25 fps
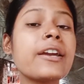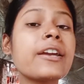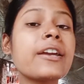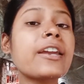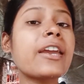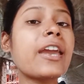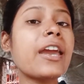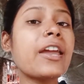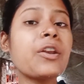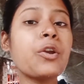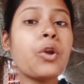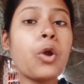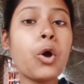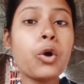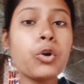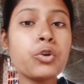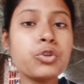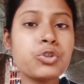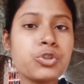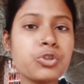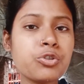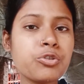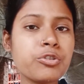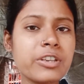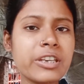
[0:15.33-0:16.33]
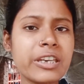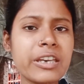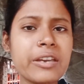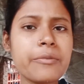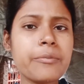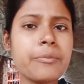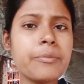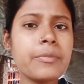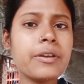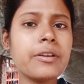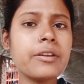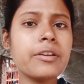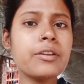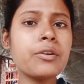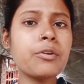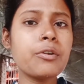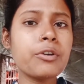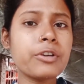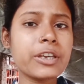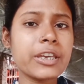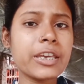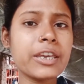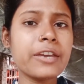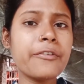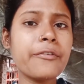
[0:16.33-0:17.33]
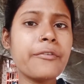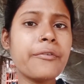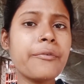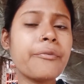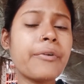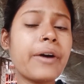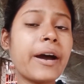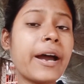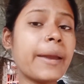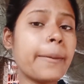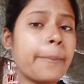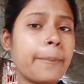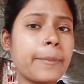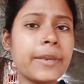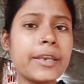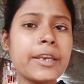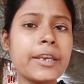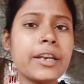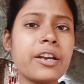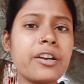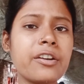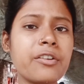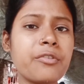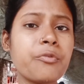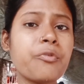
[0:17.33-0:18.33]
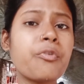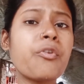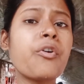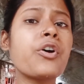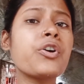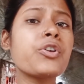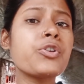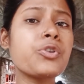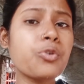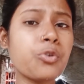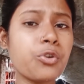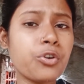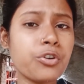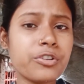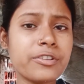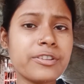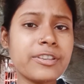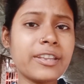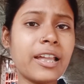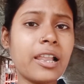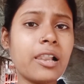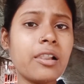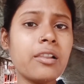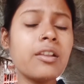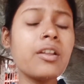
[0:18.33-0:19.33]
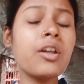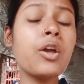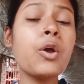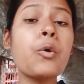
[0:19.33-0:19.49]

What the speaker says: Cannot you give 5 minutes for yourself,